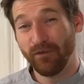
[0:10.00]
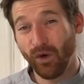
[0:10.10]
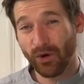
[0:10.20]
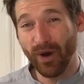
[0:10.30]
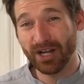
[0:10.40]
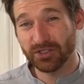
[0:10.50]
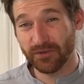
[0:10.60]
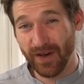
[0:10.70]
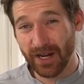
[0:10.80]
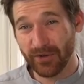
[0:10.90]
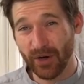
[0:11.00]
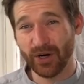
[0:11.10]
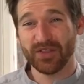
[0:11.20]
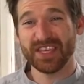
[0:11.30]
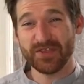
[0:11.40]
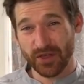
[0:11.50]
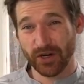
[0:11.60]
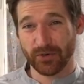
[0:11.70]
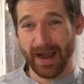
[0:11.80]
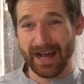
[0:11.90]
For Roger Federer, the
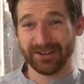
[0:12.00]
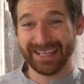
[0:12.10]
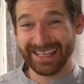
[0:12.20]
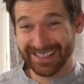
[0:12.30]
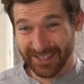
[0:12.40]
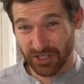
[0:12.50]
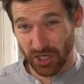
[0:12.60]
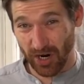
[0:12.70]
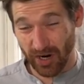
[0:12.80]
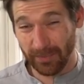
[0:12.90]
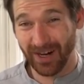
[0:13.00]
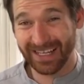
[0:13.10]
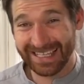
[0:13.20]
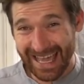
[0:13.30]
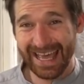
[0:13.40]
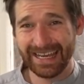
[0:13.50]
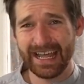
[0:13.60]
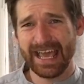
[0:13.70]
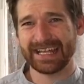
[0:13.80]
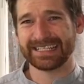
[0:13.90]
third round is the charm again,
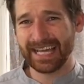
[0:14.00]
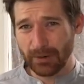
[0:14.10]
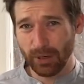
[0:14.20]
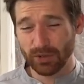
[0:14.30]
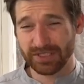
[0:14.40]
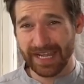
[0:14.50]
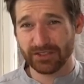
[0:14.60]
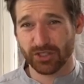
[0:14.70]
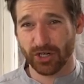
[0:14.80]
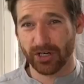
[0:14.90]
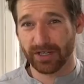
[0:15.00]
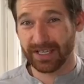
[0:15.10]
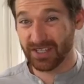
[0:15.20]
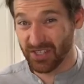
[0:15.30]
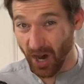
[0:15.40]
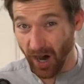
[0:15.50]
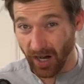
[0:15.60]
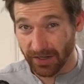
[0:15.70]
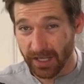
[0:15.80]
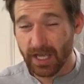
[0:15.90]
and Del Danger is
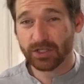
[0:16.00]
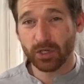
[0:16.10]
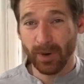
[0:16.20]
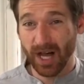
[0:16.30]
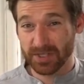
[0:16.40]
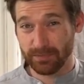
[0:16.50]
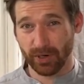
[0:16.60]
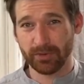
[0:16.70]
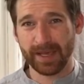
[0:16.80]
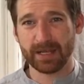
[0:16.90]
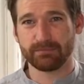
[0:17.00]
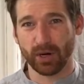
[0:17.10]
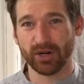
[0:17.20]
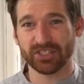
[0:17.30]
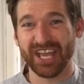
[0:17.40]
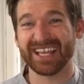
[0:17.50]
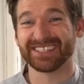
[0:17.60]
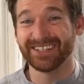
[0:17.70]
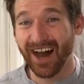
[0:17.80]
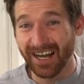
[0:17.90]
gone. Tomas Birdman Berdych
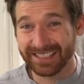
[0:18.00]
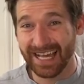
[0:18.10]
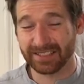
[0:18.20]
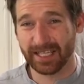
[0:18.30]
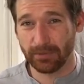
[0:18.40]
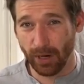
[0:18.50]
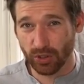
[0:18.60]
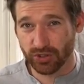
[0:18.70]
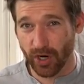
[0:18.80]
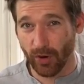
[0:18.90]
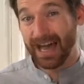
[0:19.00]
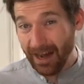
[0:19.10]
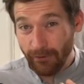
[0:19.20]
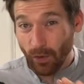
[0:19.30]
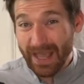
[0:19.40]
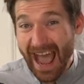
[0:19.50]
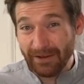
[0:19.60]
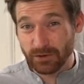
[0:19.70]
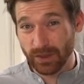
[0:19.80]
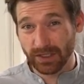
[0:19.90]
has knocked out Del Potro. However, we
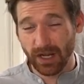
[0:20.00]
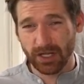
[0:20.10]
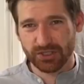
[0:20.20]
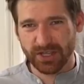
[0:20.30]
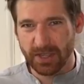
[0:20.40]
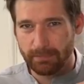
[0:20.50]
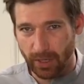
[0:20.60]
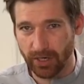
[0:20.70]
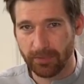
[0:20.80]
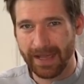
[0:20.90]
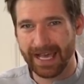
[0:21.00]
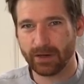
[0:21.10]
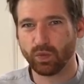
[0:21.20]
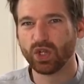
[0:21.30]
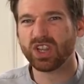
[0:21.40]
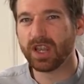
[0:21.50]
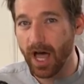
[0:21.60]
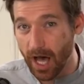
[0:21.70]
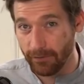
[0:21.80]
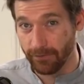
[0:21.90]
have to acknowledge that the Birdman would
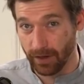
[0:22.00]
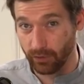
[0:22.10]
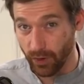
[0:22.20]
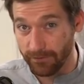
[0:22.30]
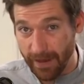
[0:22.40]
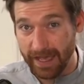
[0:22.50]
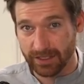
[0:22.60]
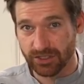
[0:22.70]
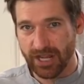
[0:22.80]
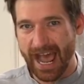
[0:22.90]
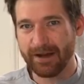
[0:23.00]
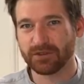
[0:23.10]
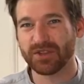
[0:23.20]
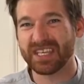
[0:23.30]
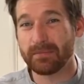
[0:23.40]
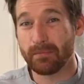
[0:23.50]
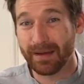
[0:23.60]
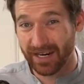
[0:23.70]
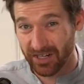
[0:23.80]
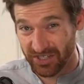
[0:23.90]
love revenge after the
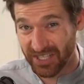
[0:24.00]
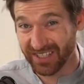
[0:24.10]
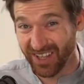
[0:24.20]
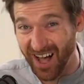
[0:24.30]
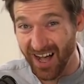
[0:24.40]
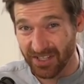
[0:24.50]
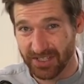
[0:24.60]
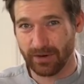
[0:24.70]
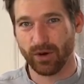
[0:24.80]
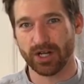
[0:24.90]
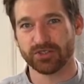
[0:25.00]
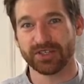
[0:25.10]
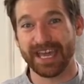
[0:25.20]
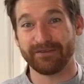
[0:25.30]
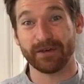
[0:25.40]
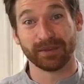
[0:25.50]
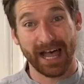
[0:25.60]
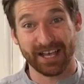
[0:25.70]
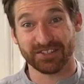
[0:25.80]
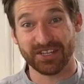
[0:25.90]
embarrassing loss that Roger gave him
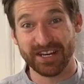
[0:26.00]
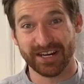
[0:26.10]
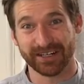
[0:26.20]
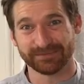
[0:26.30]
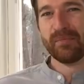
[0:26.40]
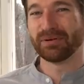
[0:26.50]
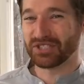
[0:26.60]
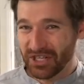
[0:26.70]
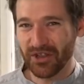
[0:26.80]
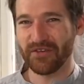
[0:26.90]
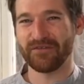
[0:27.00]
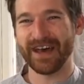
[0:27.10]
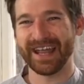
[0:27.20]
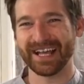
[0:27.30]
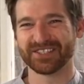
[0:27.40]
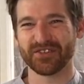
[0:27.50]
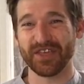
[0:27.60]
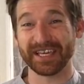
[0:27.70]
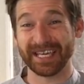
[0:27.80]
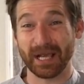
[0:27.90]
last year. But you know the Fed heads are
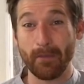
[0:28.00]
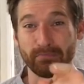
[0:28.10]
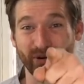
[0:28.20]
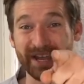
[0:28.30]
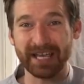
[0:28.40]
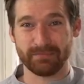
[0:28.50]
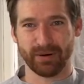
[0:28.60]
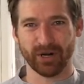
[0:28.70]
thinking, bring it,